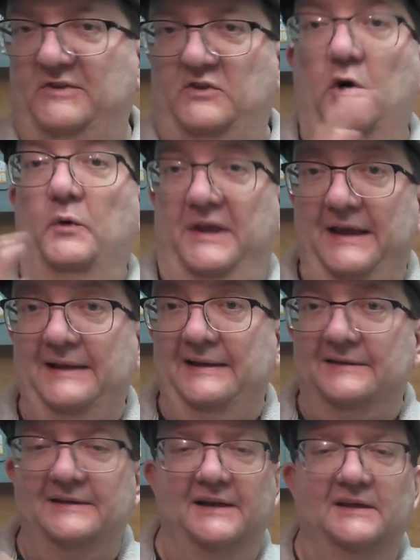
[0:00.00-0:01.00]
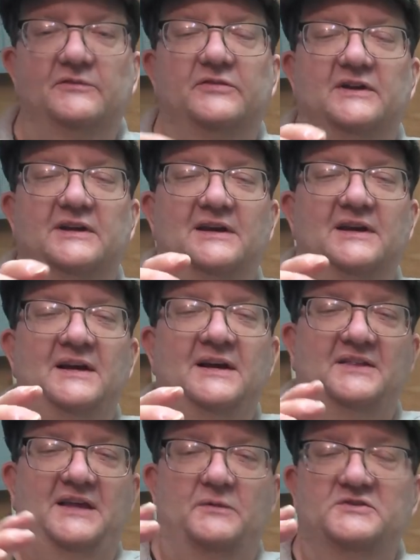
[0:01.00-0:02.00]
don't hit it kind of thing.
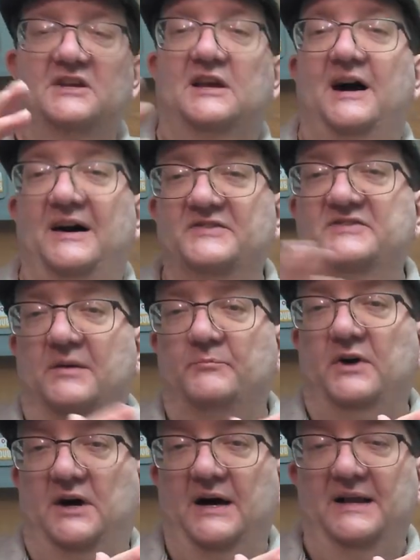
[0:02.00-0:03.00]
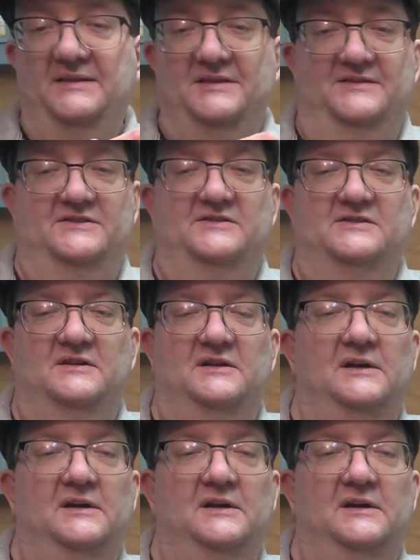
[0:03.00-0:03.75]
That was the concept behind this,